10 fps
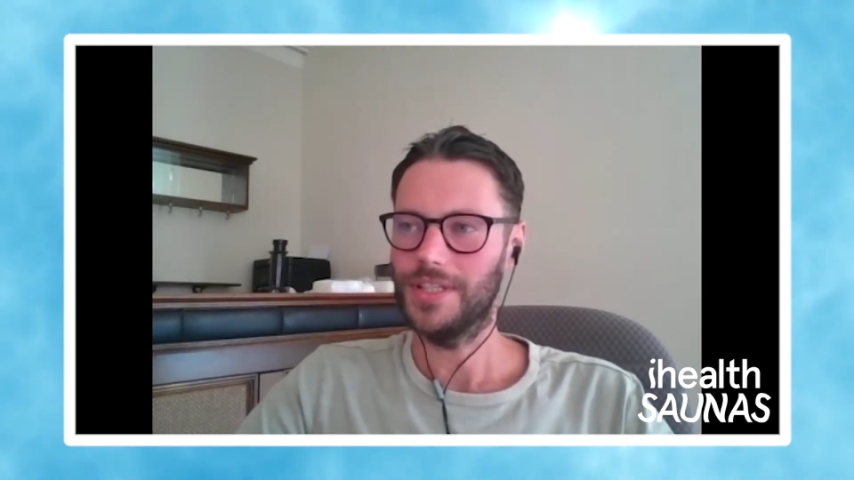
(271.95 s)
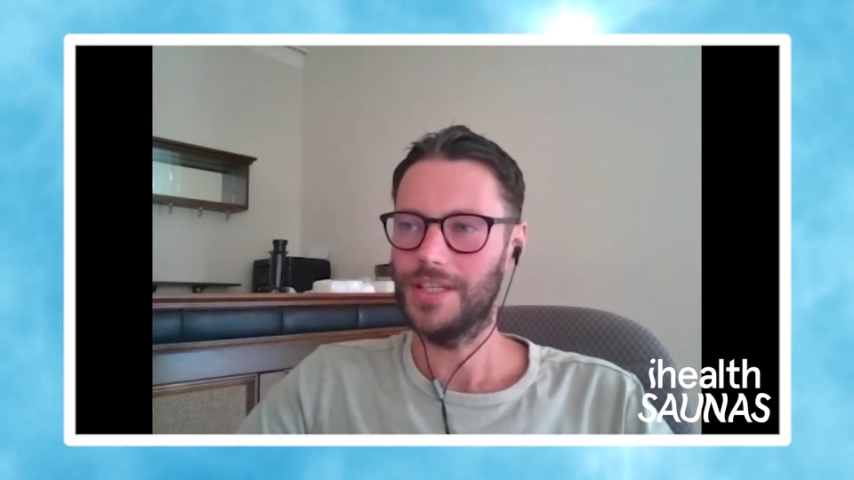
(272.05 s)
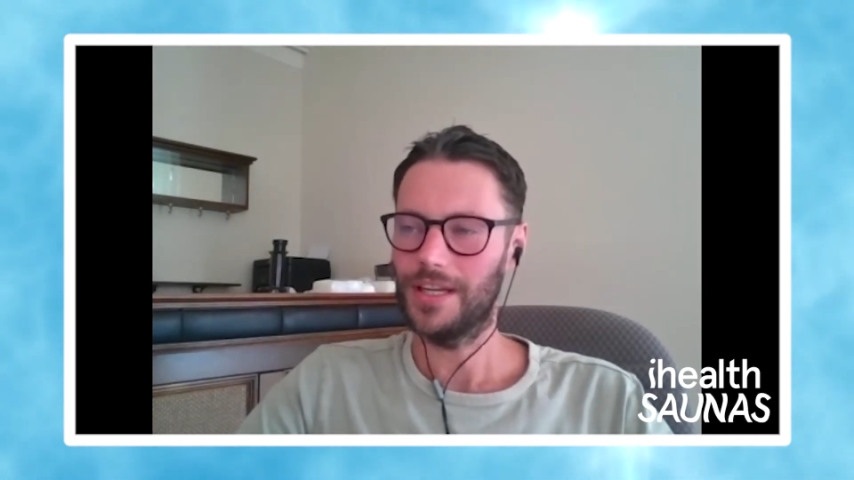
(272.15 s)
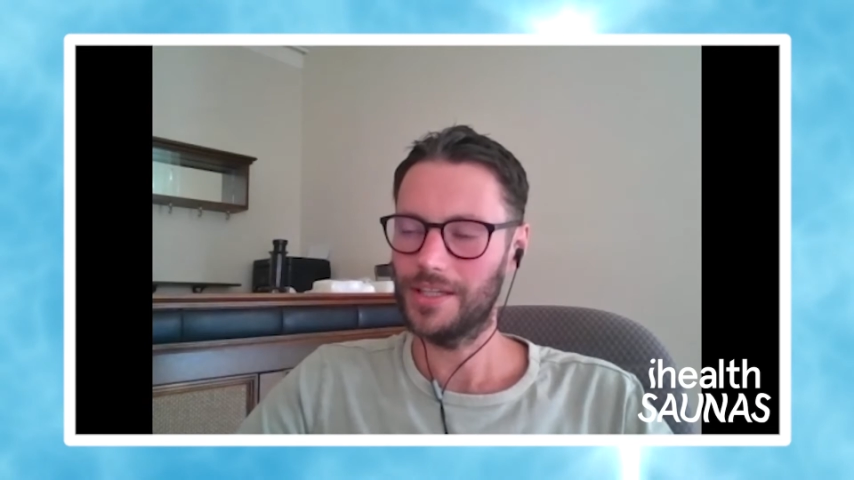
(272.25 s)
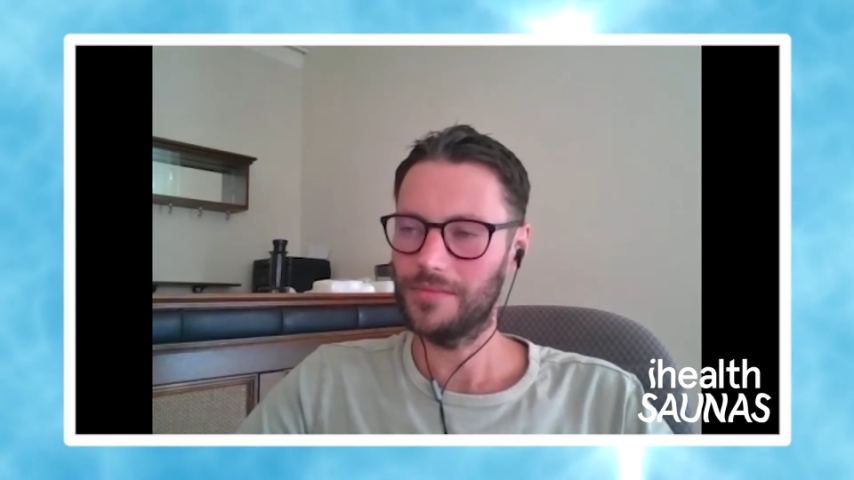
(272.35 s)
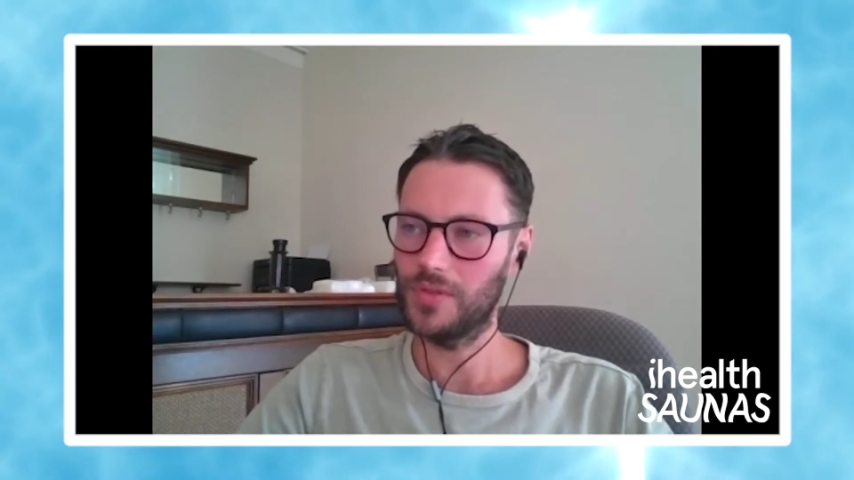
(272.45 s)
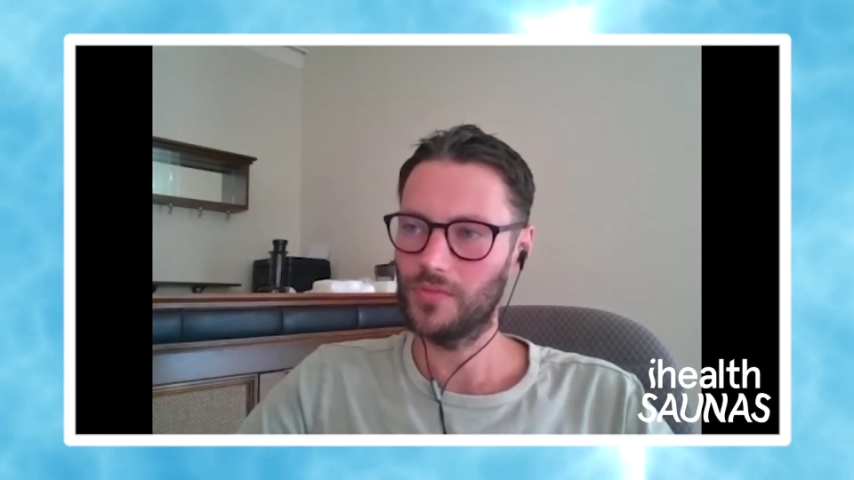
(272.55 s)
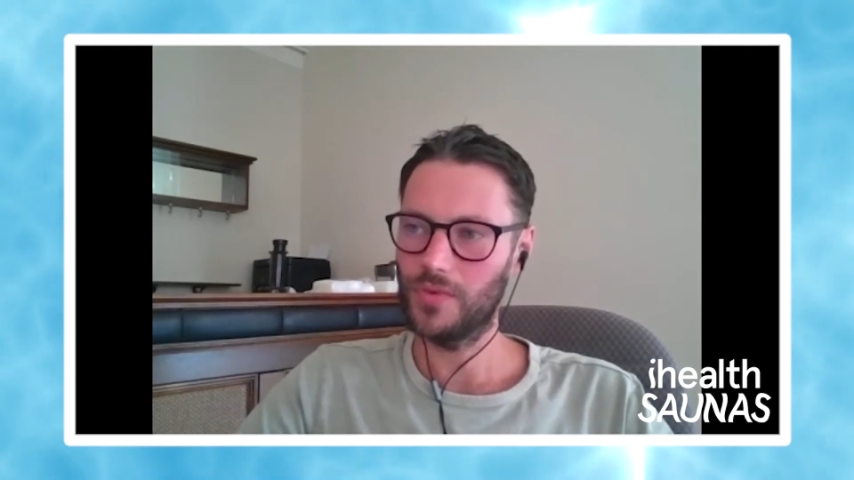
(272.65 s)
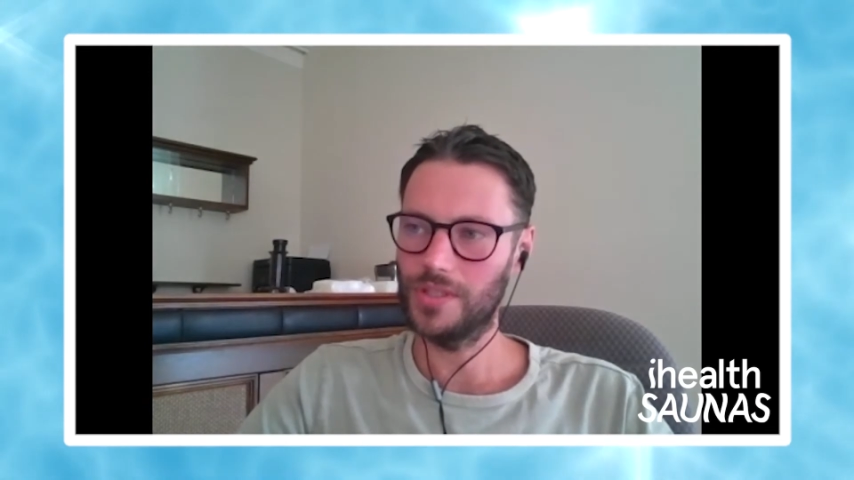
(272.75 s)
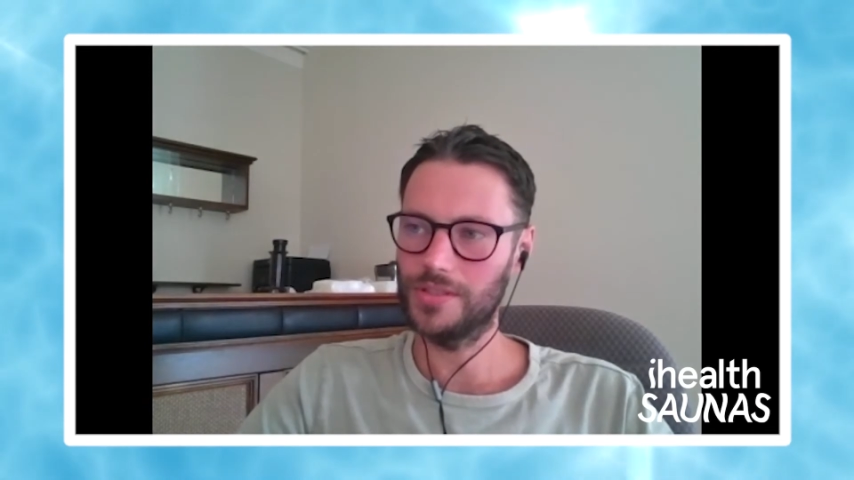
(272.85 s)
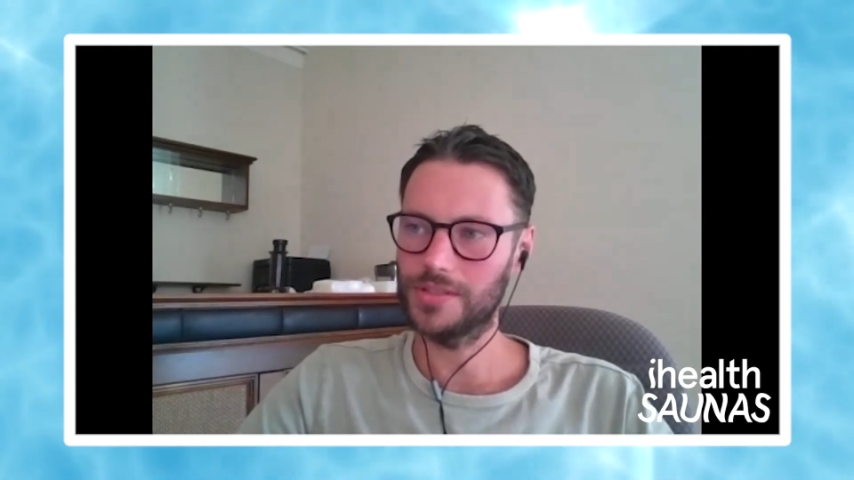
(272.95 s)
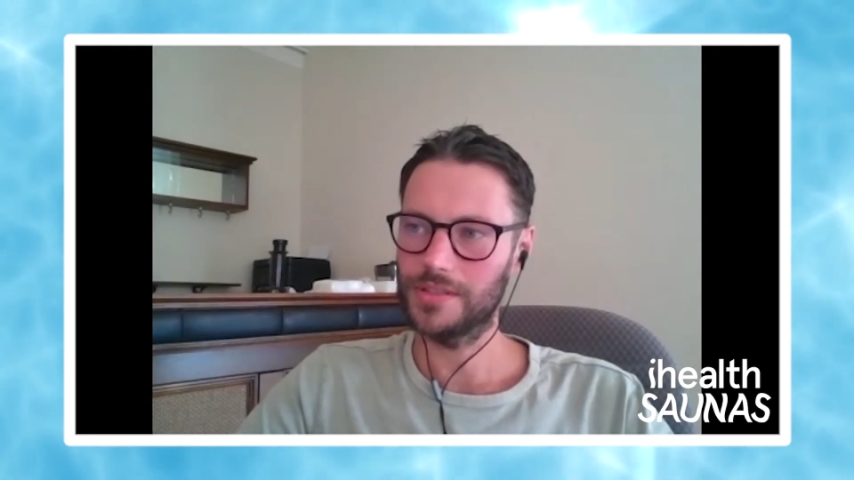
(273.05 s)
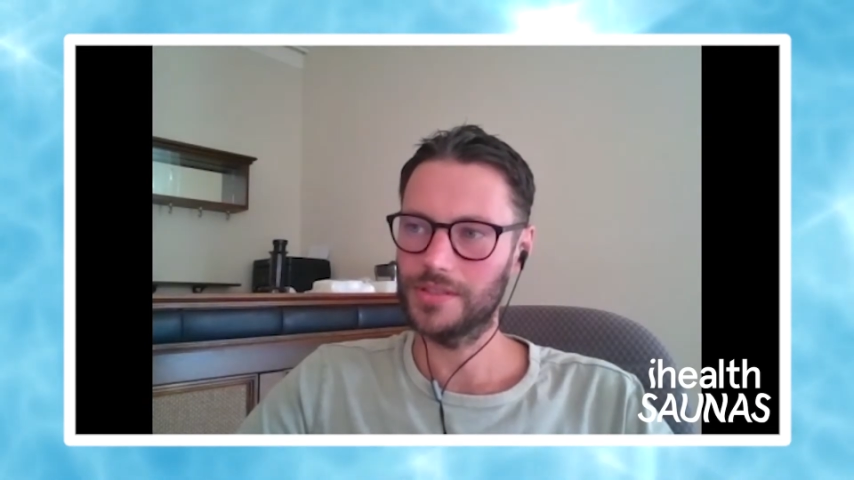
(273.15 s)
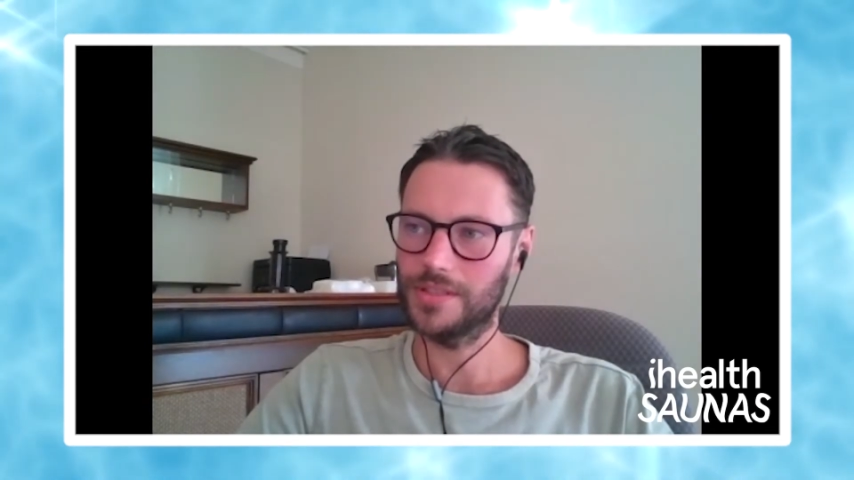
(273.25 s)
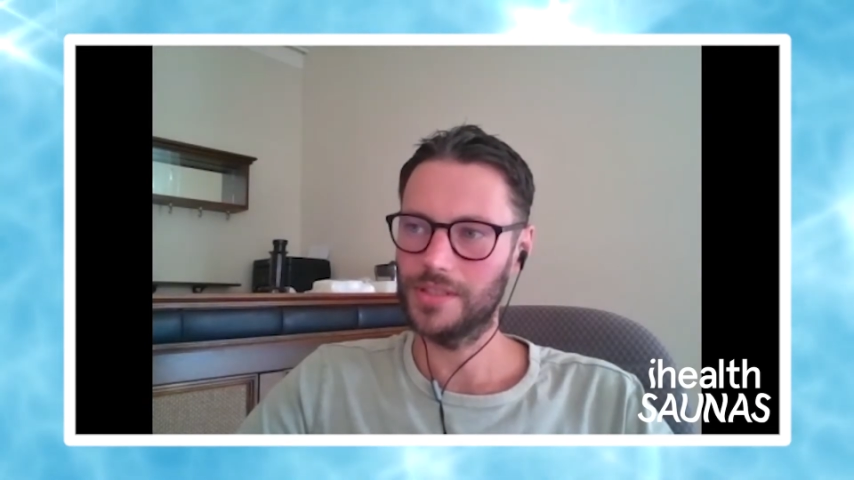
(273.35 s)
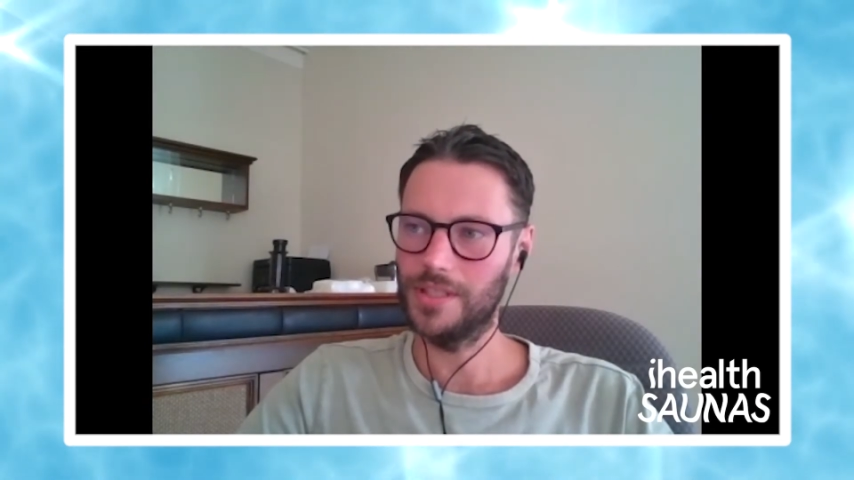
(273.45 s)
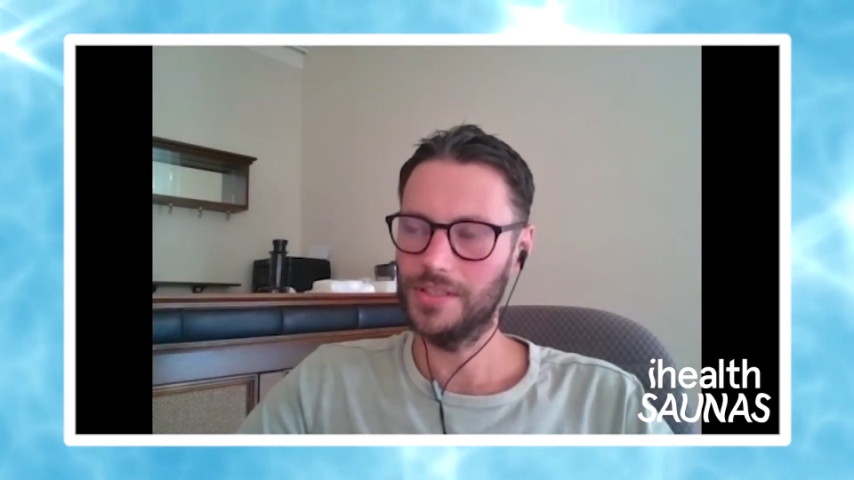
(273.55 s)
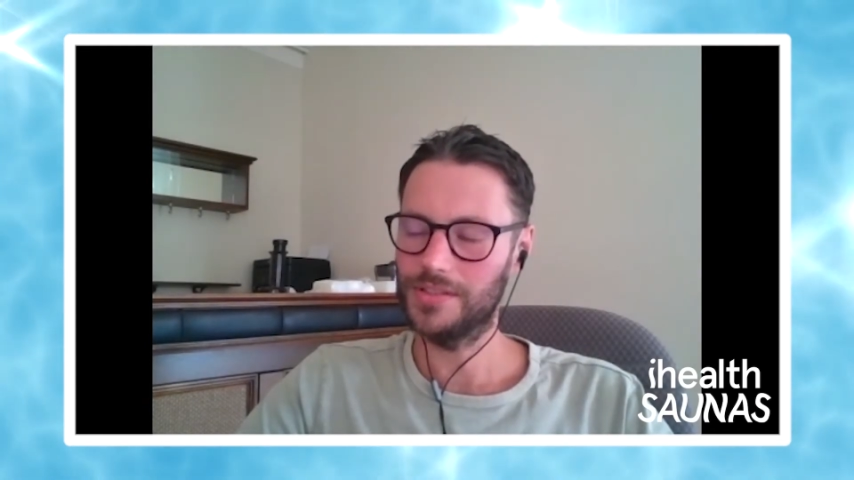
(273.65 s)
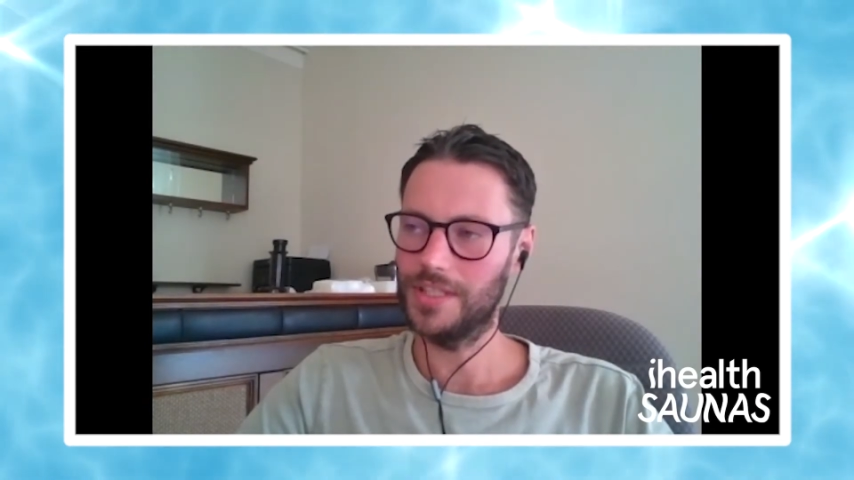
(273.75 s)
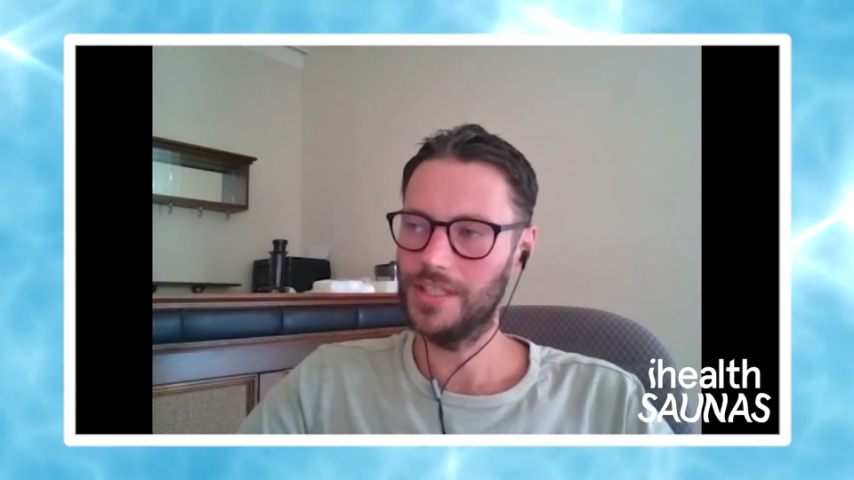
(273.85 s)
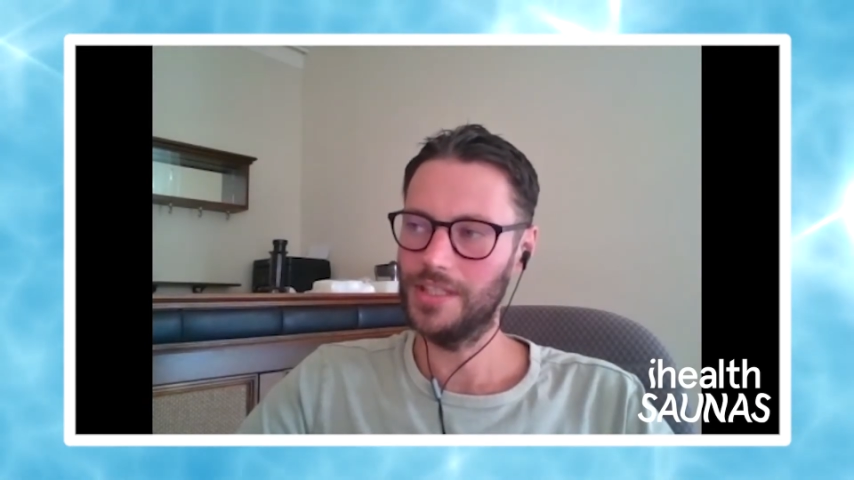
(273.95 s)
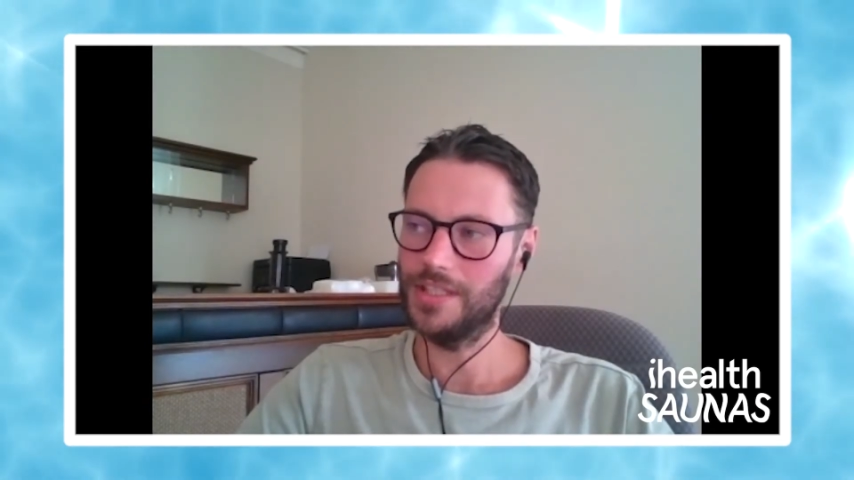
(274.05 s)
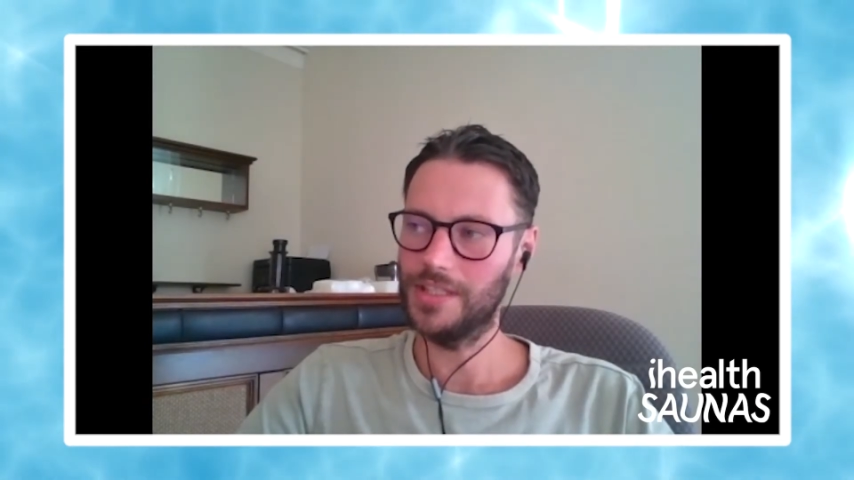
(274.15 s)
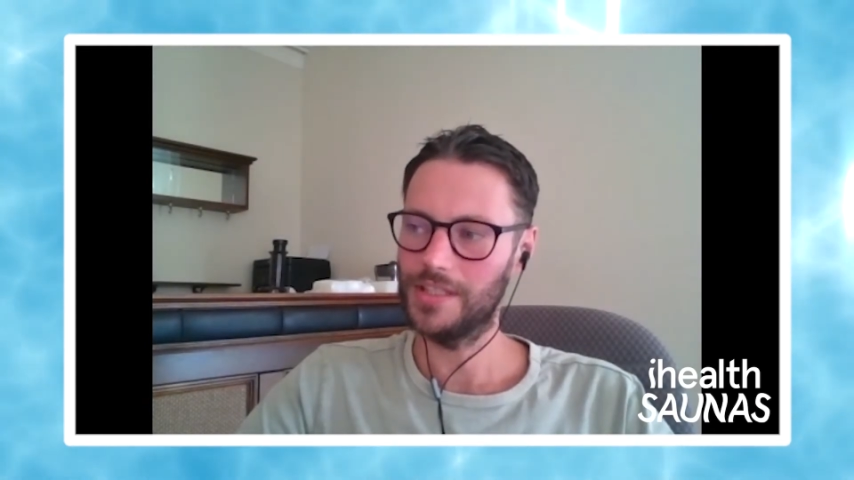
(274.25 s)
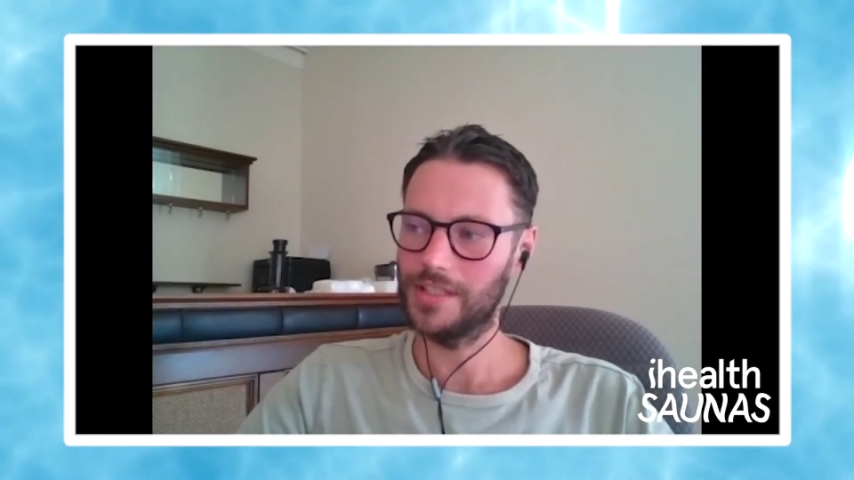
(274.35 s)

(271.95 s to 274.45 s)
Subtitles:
Enlightenment is the